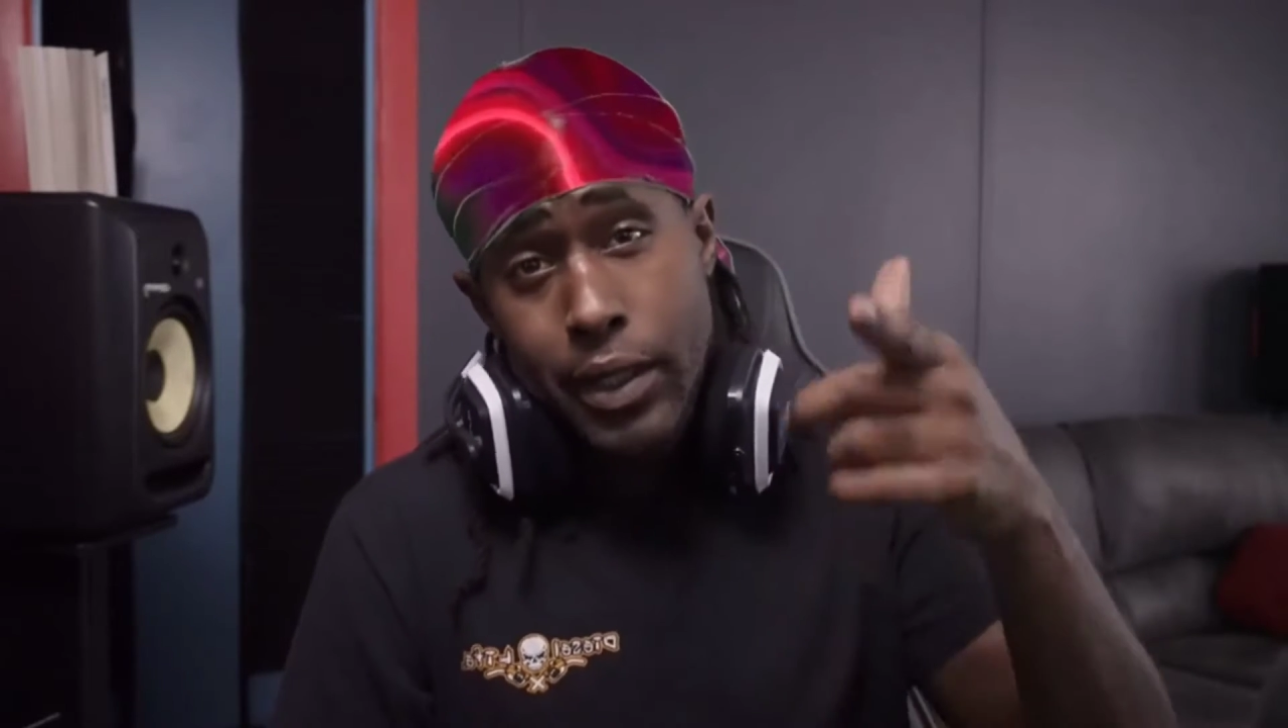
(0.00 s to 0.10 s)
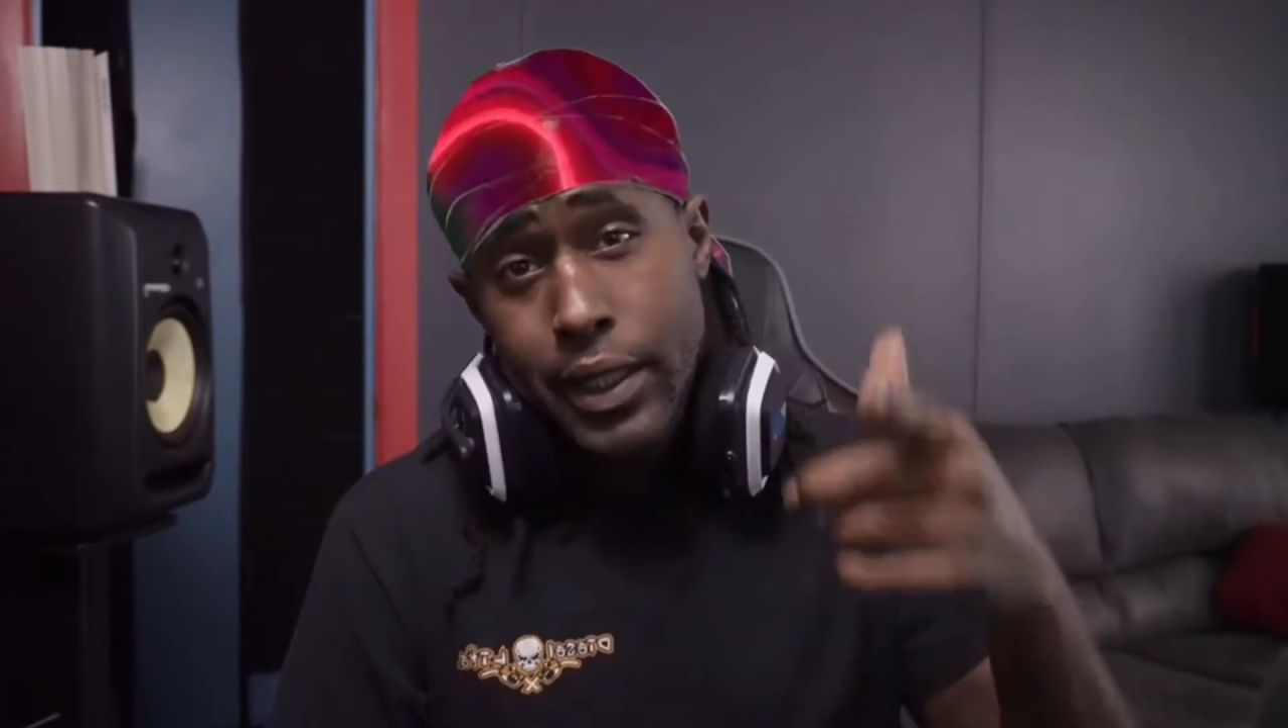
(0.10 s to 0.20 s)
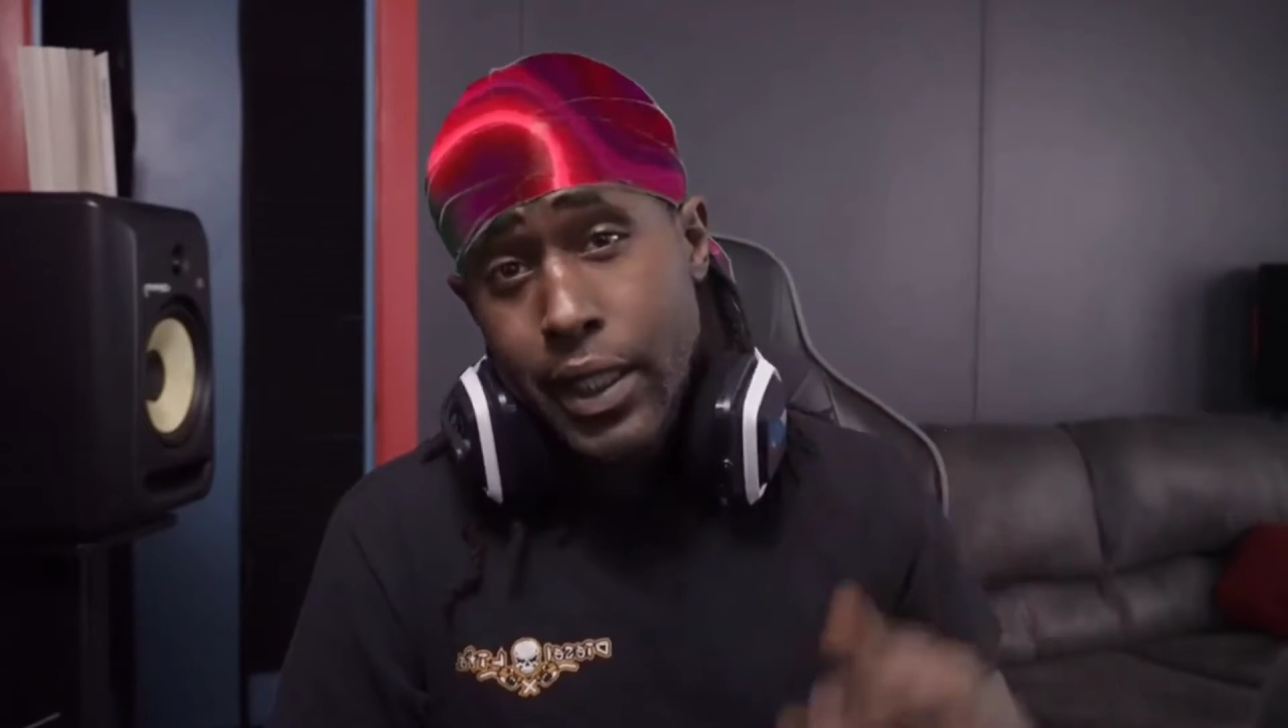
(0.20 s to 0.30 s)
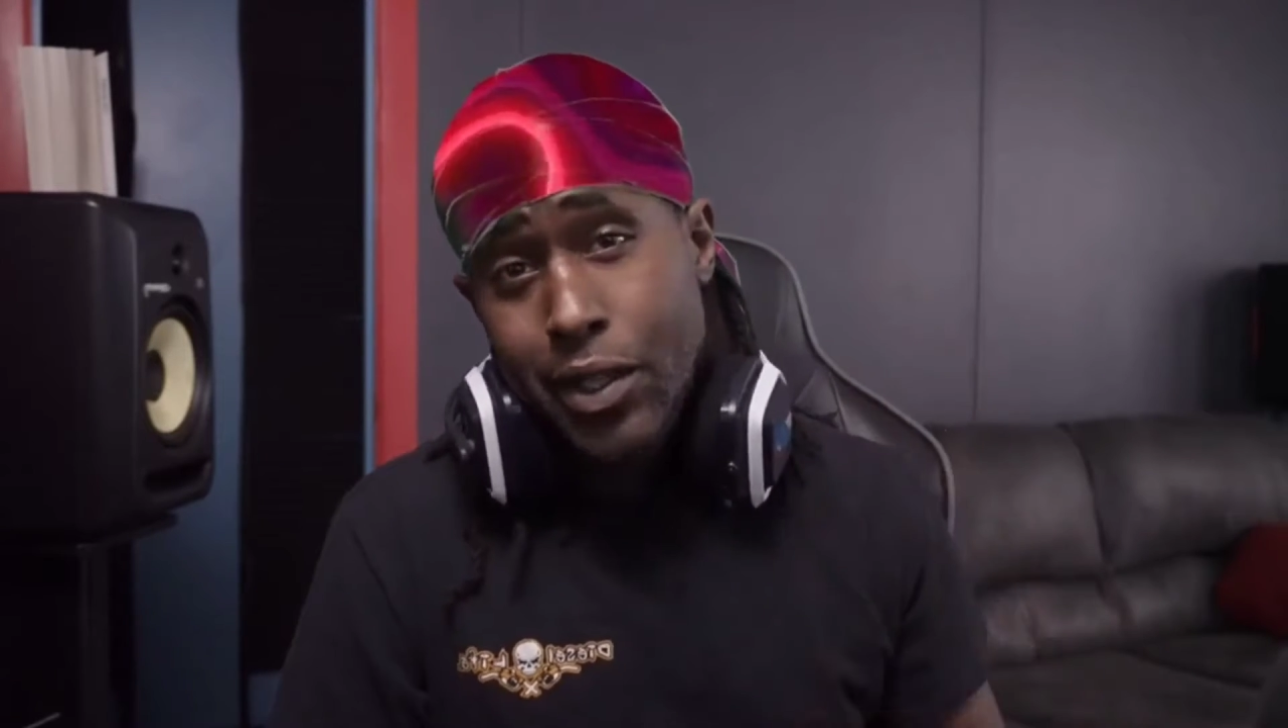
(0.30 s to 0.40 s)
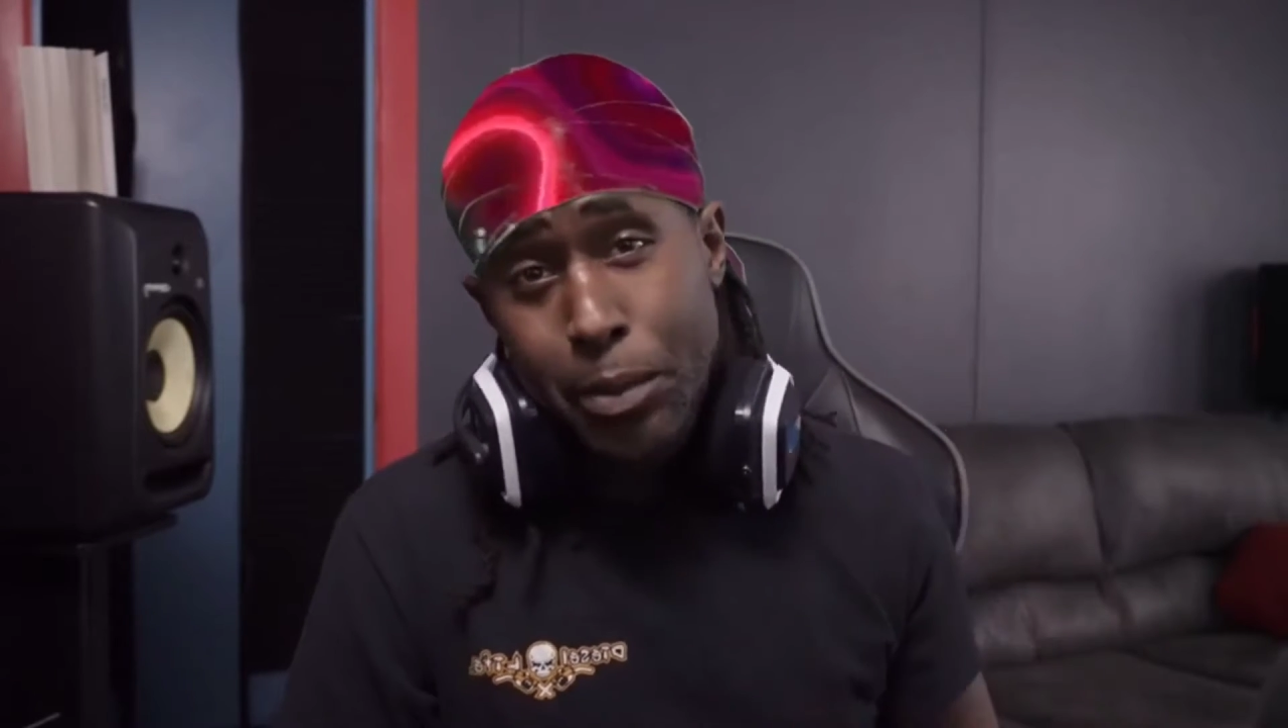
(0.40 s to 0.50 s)

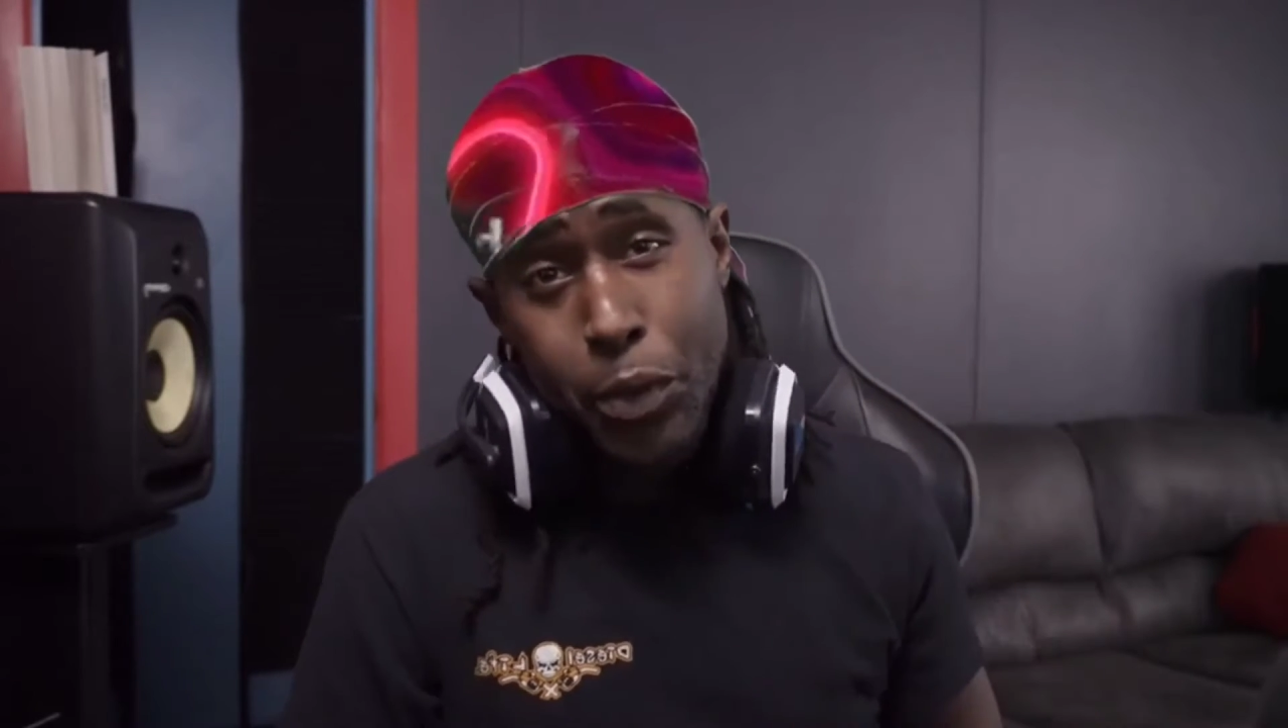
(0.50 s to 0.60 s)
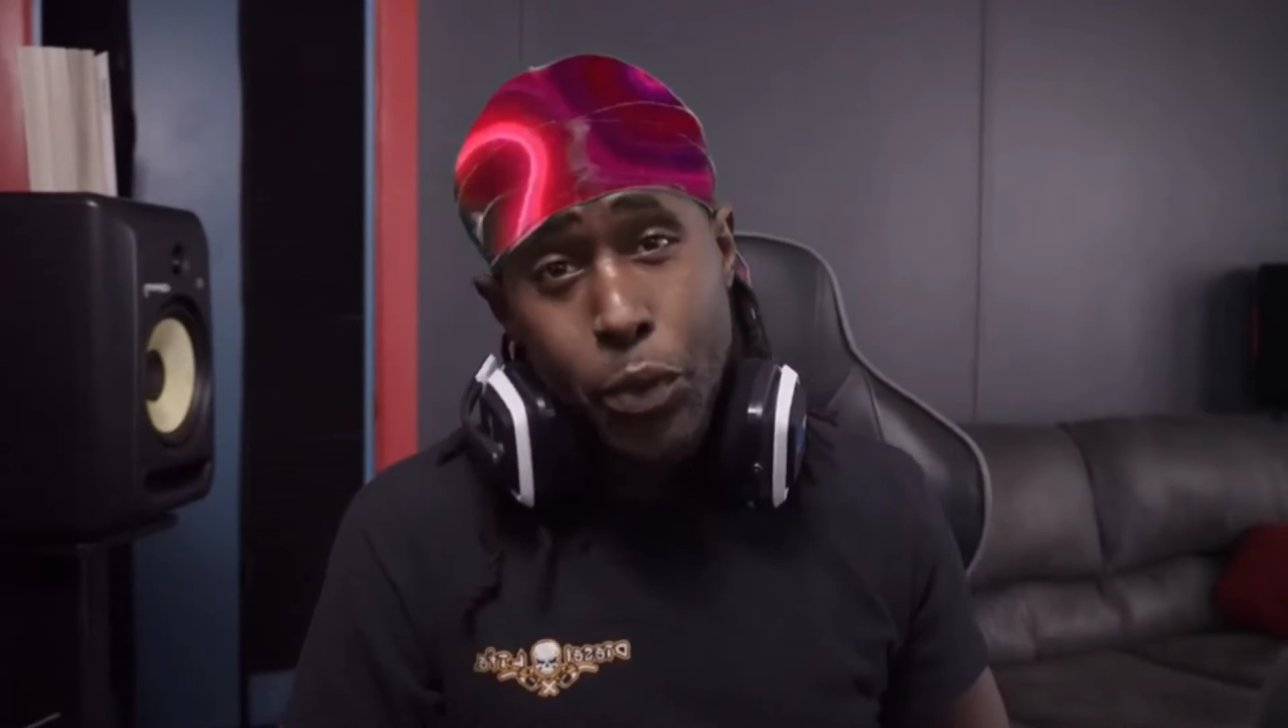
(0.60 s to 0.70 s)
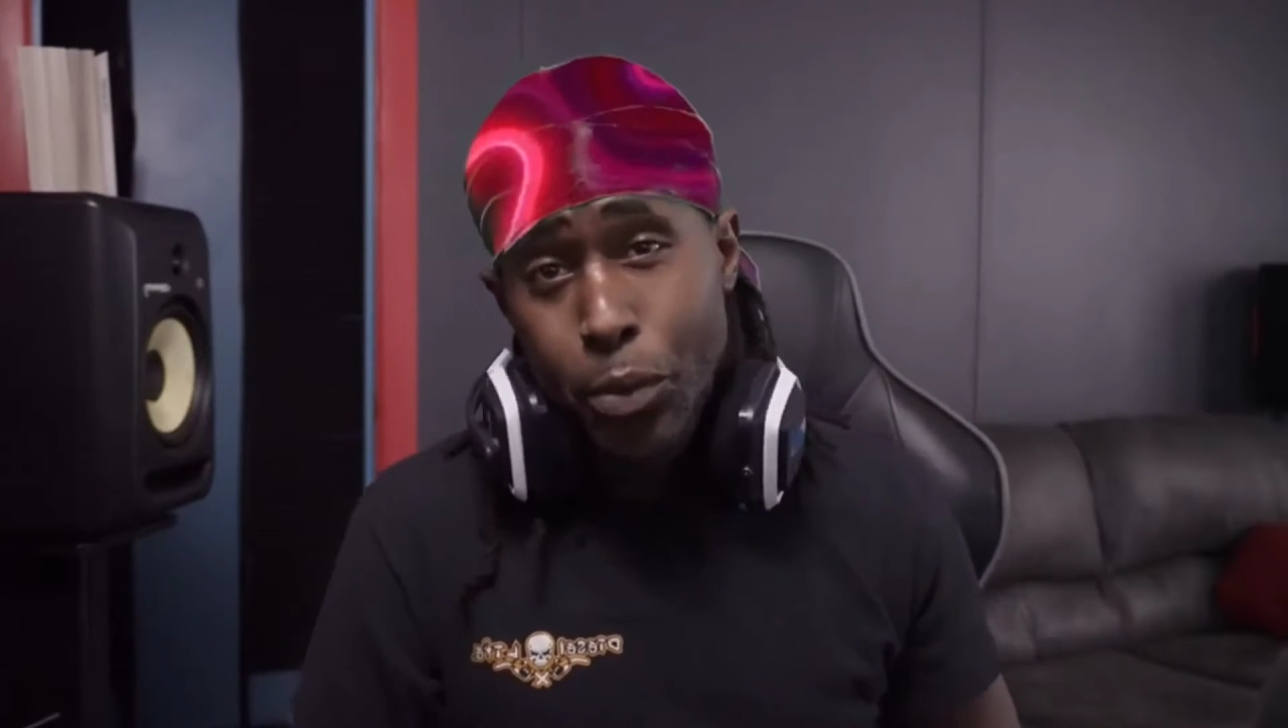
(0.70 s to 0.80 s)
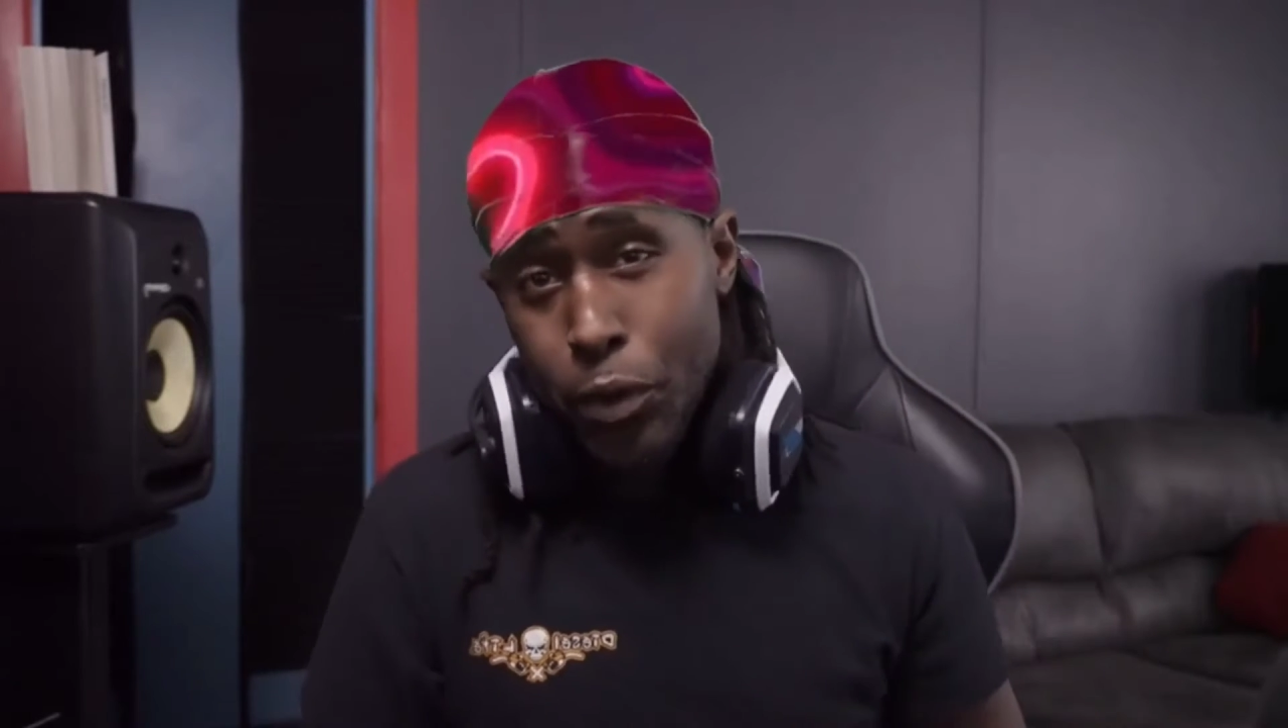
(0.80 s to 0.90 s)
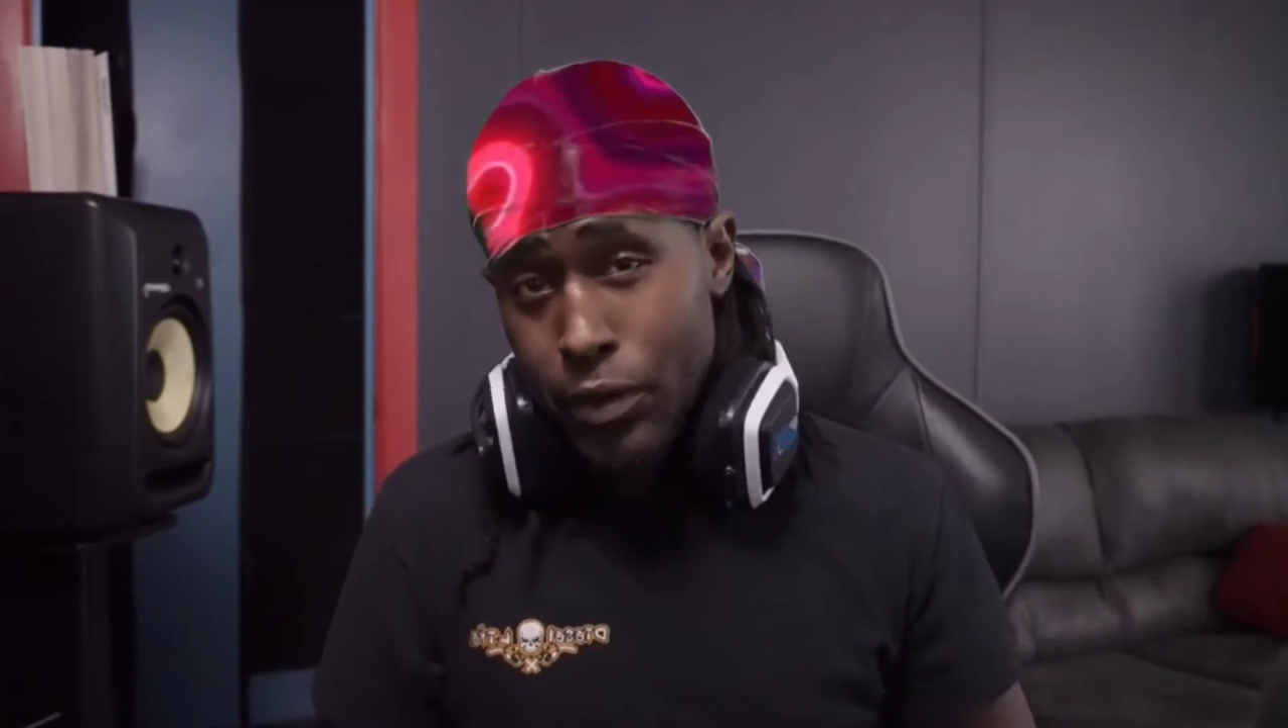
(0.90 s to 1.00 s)
DM me with more